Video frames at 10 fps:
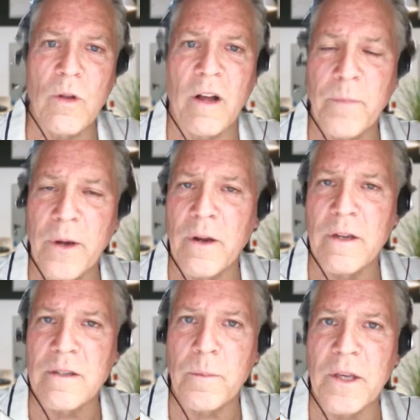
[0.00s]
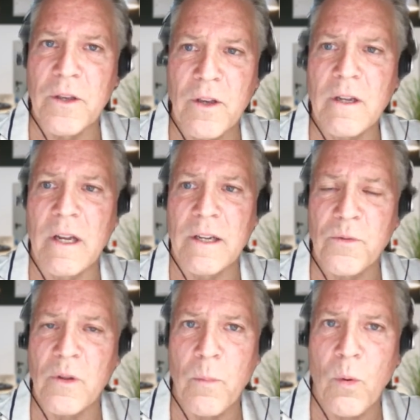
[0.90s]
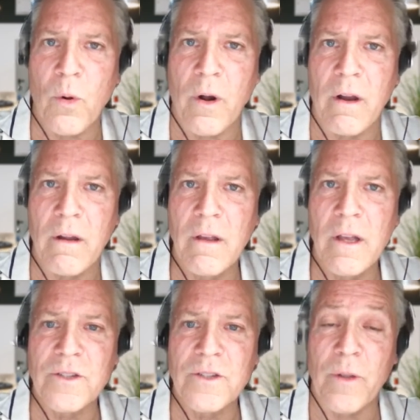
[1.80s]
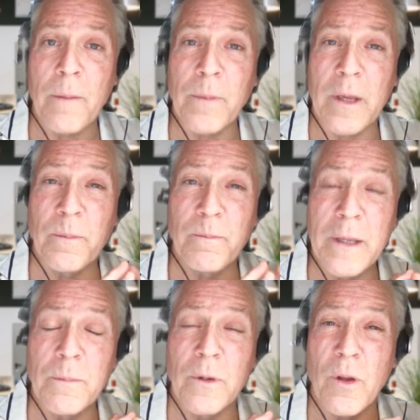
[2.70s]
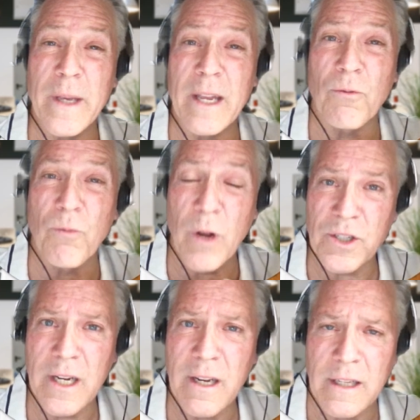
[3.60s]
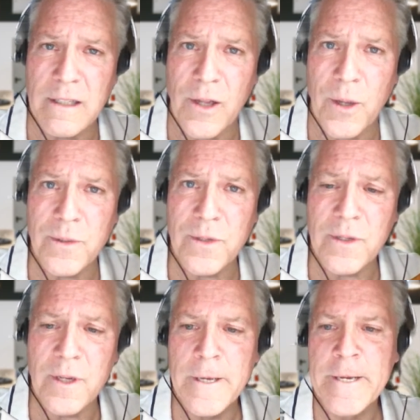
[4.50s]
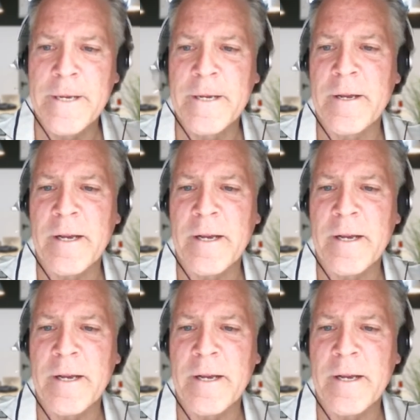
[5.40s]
I think the cool-off period is something good, and it's really important so that people don't get rushed into these loans.